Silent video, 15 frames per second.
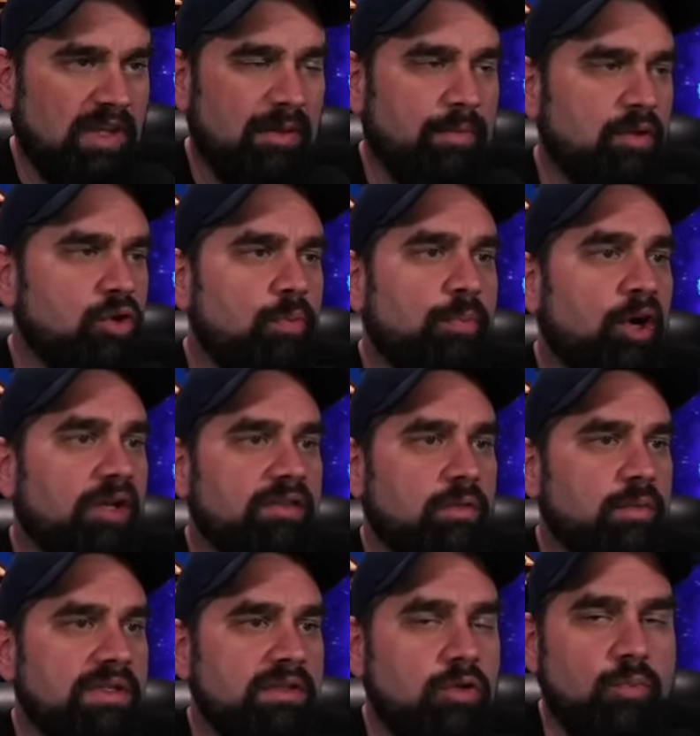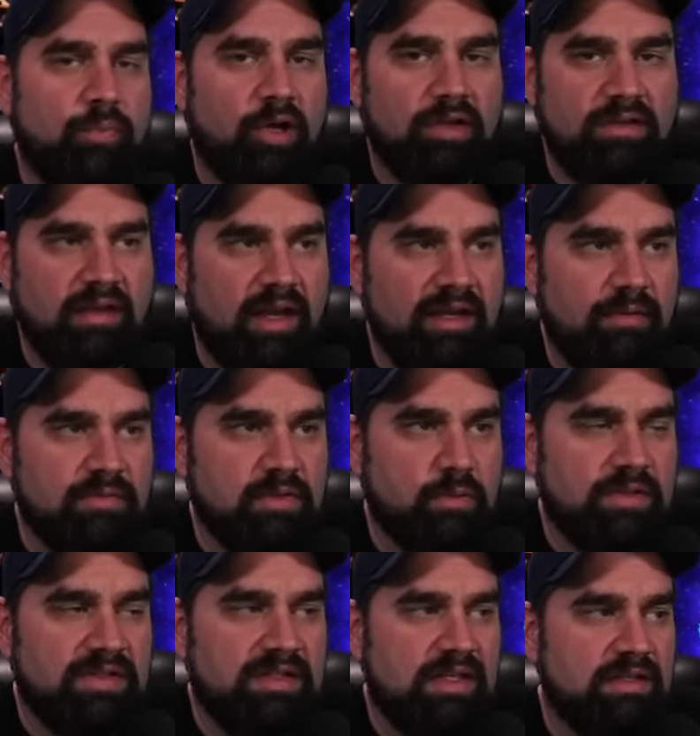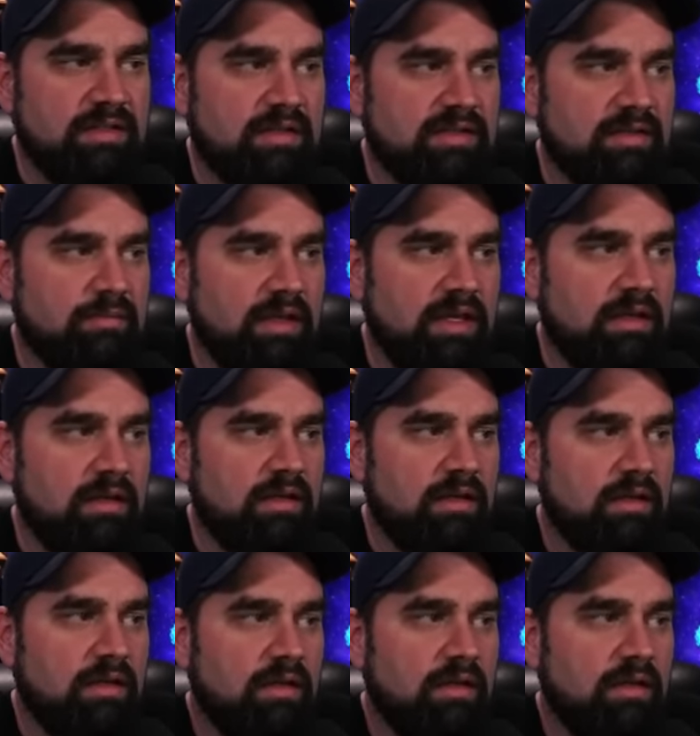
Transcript: Yeah, but who bought the items? The receipt doesn't mean...